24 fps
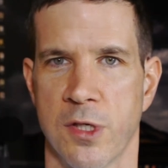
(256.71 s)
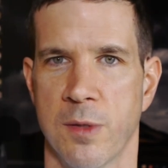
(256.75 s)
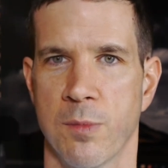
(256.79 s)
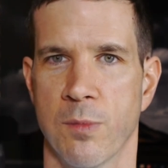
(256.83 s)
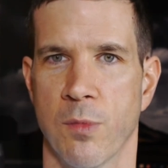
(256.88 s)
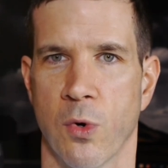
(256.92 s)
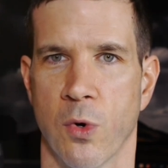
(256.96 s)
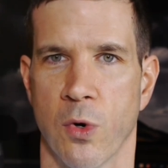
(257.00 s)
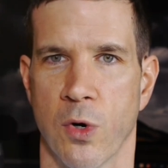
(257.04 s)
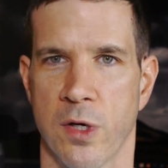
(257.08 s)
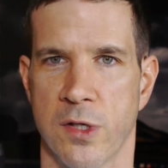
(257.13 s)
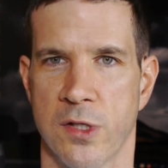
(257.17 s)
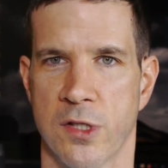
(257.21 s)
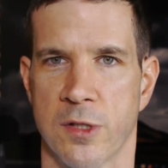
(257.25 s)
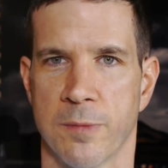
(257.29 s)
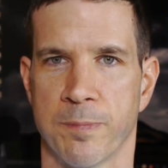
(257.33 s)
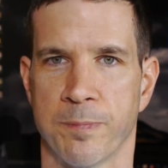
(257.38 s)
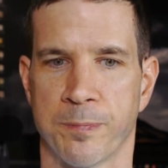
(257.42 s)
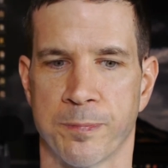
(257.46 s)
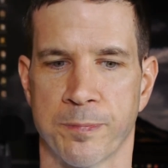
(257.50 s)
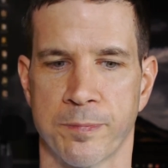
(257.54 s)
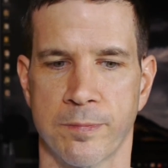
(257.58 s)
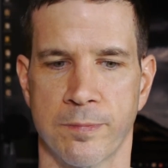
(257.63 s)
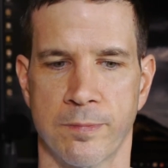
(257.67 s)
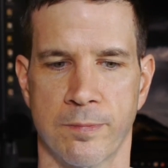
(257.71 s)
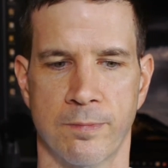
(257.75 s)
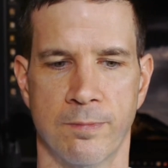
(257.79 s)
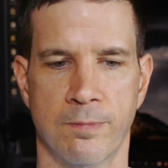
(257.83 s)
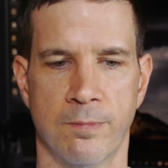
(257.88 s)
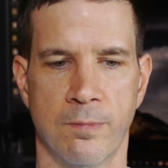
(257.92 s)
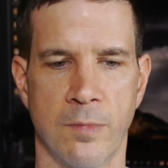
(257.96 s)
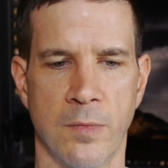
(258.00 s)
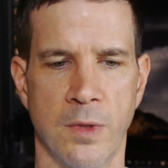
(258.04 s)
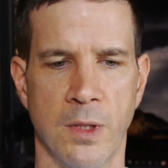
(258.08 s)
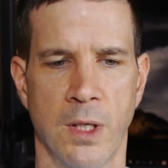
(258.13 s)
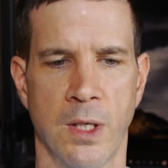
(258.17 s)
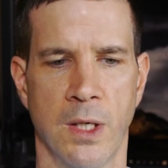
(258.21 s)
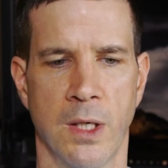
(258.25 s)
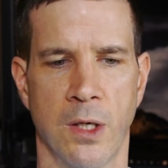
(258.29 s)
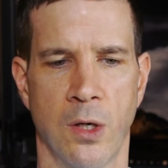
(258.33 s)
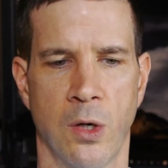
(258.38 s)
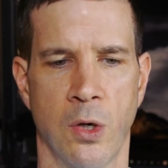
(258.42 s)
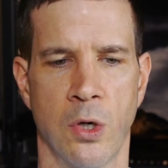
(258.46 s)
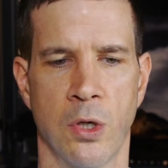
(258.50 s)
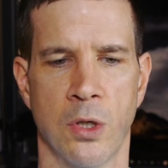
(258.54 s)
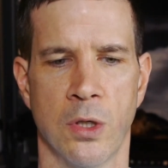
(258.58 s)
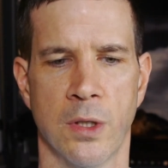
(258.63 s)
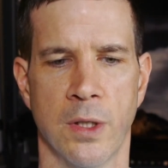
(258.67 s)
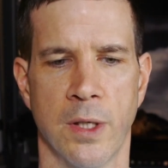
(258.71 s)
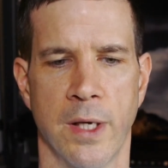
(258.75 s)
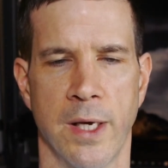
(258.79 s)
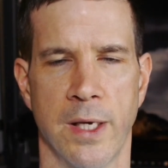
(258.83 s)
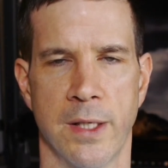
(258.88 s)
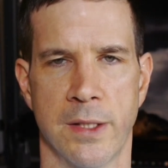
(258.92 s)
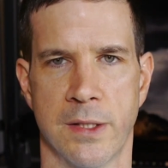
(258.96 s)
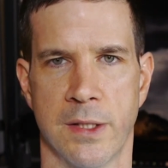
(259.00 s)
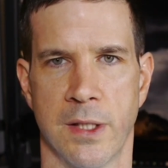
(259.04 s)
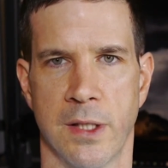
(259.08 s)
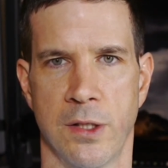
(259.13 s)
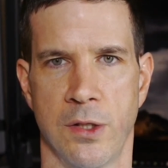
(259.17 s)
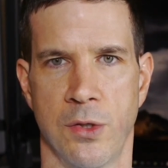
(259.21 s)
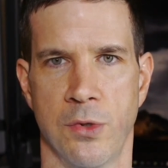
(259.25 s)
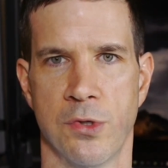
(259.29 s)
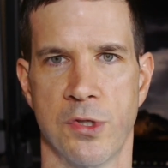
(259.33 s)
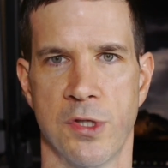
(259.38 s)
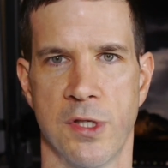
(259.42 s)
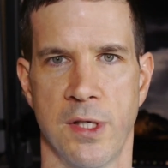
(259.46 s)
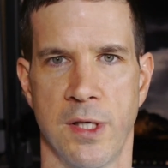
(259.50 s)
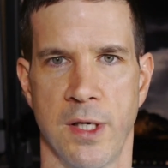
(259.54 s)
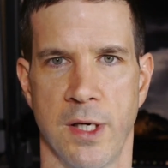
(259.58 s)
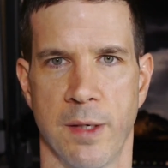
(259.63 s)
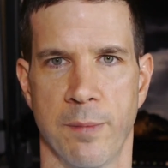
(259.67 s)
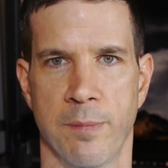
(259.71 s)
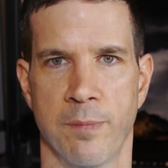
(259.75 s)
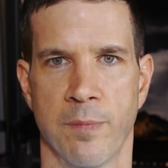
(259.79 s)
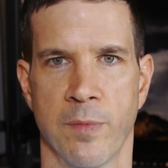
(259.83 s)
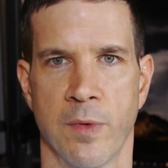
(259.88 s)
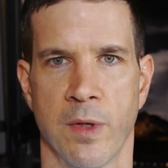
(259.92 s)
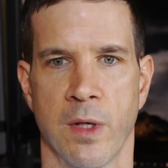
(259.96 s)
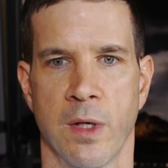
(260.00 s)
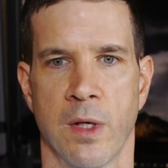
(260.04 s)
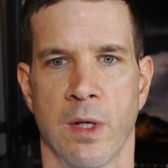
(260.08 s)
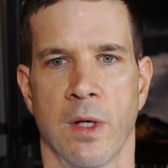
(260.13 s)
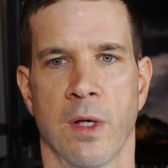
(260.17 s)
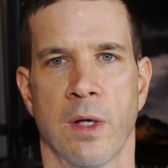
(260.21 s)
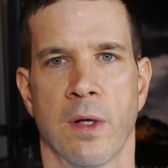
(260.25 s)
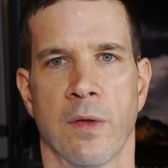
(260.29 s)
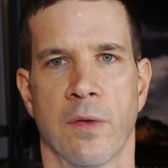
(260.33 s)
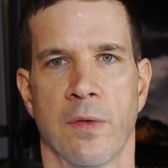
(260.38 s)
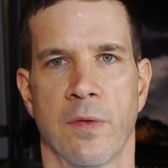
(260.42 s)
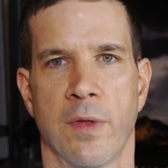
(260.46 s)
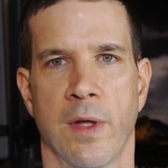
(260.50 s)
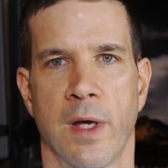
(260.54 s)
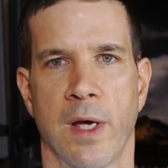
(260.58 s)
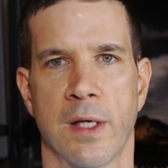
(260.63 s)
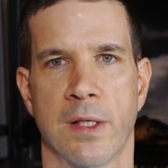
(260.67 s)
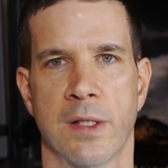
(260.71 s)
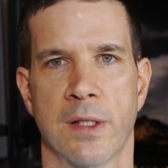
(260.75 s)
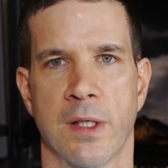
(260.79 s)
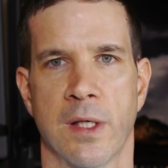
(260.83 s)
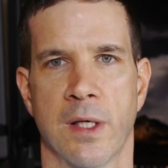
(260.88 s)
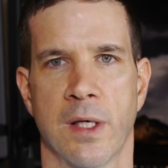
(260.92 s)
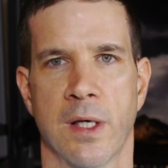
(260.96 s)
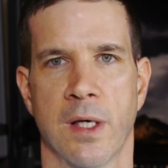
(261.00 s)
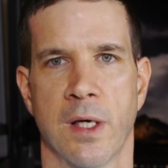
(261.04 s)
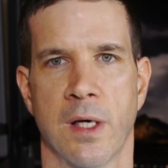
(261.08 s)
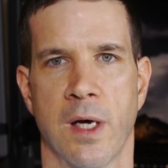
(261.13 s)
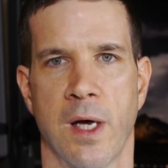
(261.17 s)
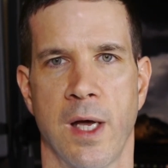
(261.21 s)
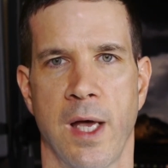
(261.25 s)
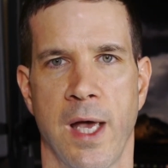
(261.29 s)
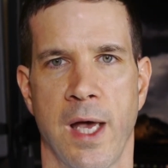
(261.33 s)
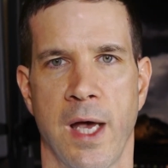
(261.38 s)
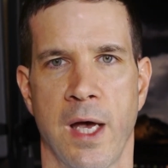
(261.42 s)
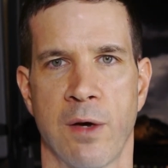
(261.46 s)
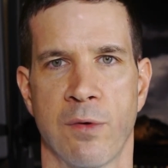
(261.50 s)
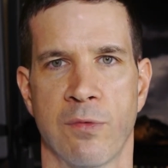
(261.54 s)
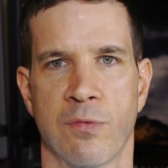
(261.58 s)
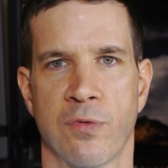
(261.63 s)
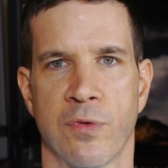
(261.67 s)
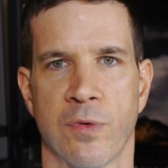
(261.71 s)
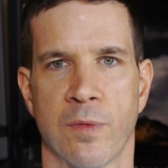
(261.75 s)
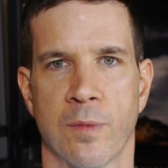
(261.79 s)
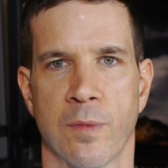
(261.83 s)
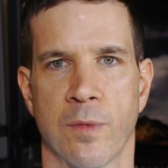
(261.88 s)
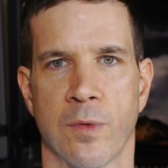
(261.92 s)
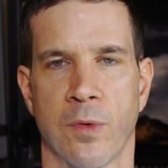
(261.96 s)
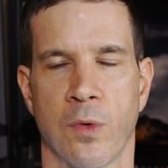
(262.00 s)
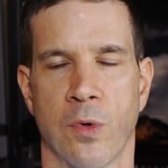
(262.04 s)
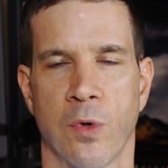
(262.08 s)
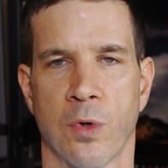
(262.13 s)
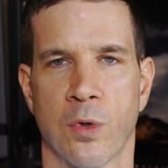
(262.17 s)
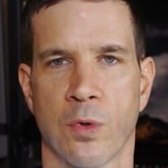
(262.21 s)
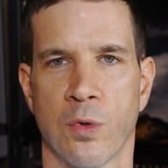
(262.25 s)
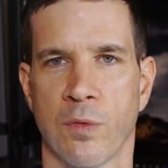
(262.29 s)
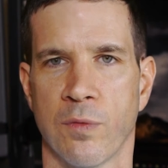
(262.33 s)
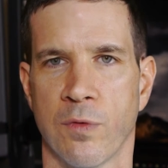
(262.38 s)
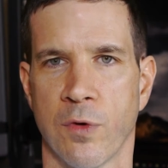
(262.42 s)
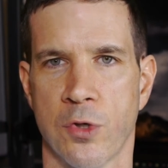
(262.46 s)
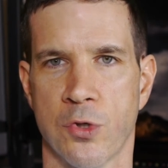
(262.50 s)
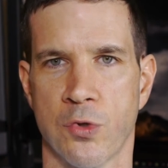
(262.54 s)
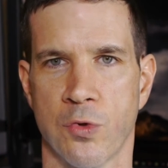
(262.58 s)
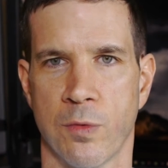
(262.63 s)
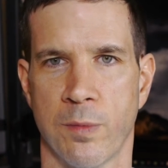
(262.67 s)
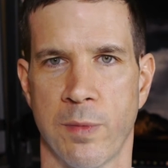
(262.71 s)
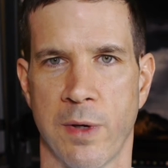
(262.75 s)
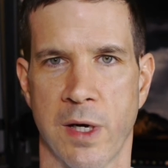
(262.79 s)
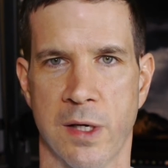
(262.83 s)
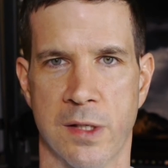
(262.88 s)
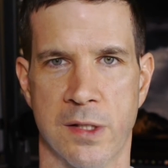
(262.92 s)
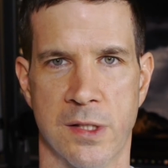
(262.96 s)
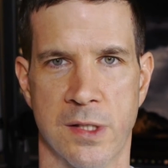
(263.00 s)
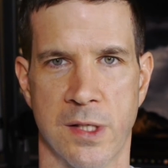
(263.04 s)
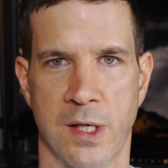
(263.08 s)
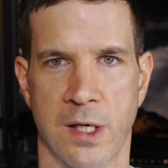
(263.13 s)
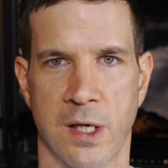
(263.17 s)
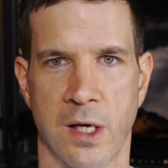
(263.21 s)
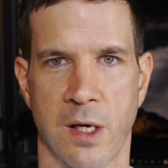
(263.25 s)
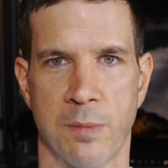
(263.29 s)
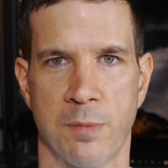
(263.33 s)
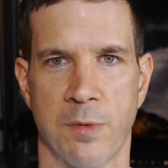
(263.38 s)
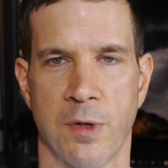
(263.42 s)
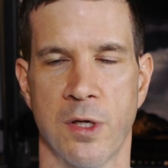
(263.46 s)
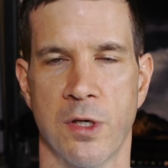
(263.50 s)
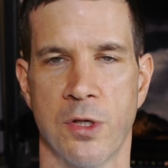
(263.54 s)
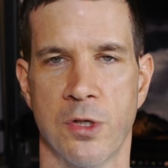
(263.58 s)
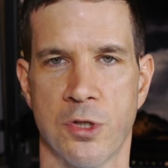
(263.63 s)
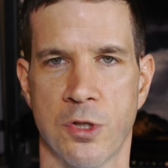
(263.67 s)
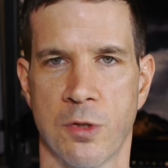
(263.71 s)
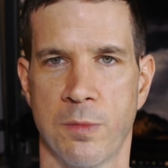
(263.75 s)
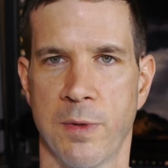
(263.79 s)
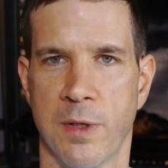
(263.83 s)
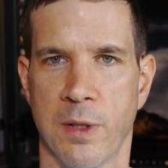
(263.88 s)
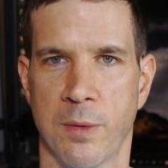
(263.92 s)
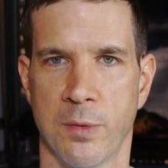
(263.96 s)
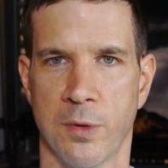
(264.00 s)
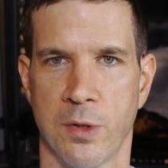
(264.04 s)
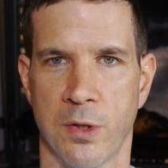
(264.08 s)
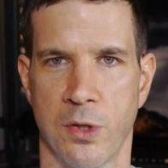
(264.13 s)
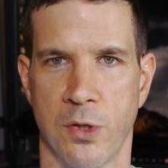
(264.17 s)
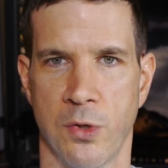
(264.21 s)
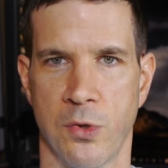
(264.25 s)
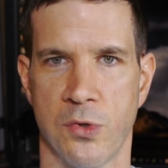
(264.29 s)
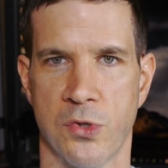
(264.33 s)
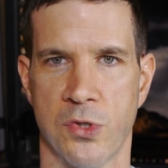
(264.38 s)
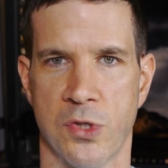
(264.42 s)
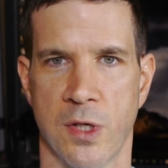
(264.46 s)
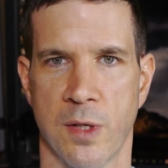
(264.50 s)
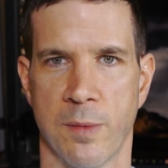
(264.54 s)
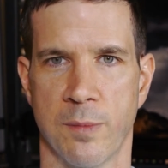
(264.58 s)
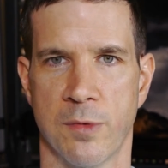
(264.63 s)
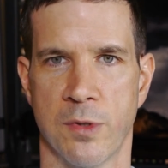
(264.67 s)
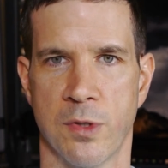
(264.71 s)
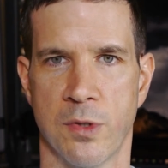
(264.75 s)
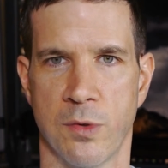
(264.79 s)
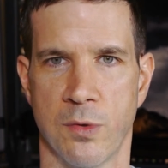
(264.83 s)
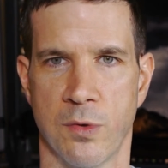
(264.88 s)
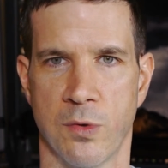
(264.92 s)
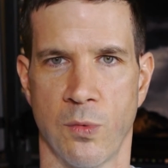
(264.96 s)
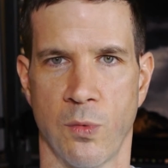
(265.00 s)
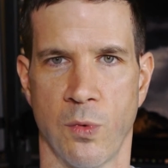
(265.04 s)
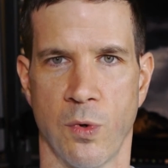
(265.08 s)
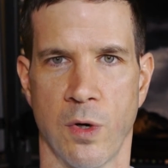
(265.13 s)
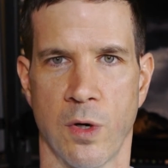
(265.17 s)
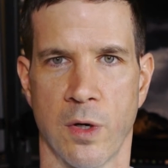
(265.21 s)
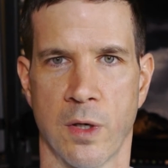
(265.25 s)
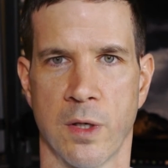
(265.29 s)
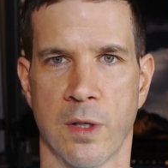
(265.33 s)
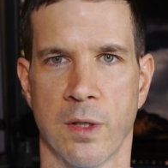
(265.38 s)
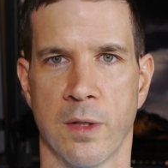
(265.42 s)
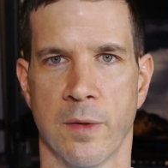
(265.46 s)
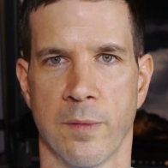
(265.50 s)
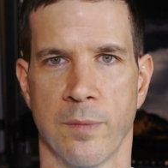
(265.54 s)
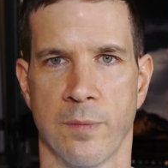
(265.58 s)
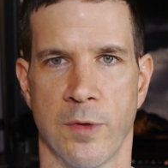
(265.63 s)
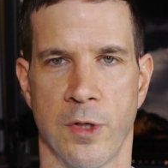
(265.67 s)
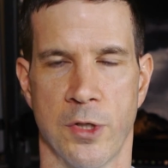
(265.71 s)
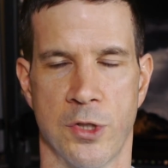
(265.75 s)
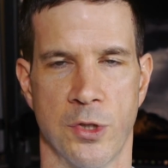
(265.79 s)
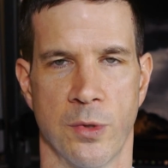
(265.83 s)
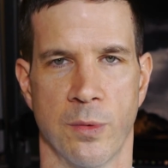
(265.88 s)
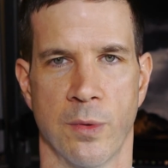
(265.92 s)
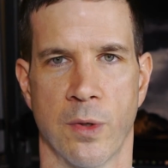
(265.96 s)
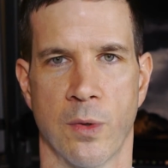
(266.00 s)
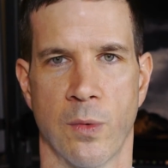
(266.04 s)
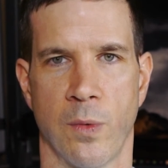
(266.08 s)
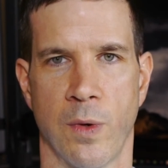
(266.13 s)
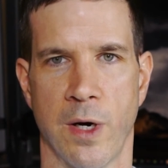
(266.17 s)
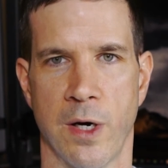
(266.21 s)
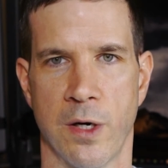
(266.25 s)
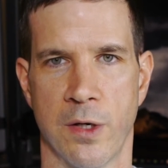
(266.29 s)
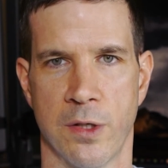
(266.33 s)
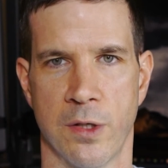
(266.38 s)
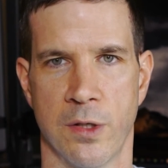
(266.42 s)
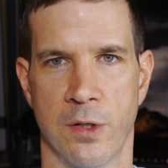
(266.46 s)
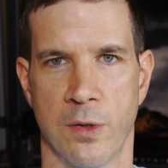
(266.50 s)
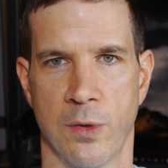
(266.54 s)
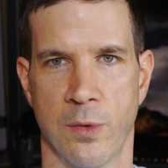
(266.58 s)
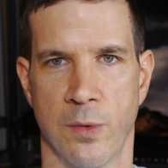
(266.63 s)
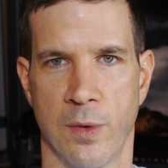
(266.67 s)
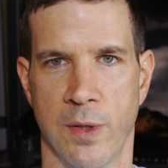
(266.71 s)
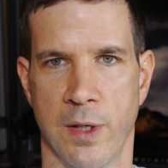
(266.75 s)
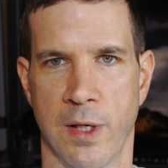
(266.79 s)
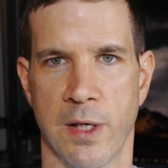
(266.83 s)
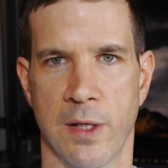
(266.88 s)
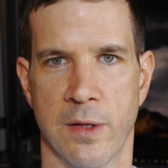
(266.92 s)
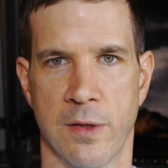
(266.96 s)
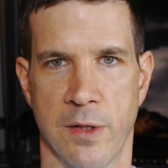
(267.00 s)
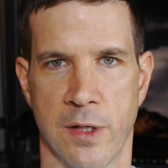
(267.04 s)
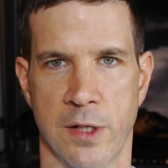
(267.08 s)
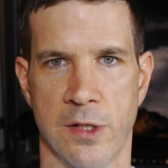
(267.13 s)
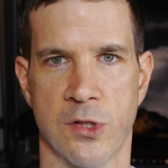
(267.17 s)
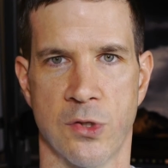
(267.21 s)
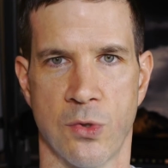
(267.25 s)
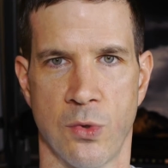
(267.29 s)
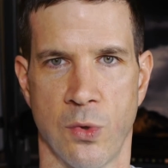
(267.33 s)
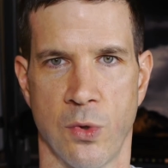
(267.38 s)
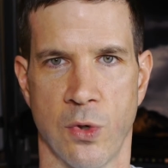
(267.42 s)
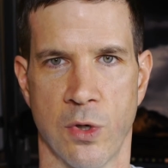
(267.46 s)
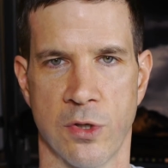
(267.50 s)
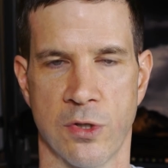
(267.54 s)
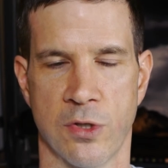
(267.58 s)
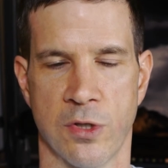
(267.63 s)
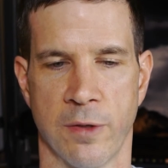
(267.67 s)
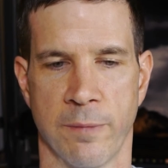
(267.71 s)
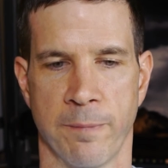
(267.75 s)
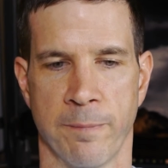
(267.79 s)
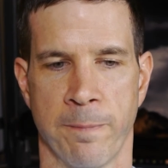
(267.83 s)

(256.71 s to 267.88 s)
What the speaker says: Morris Hall at UCM that have Oracle VirtualBox set up, and you should be able to use them to do the work that you're required to do in this course.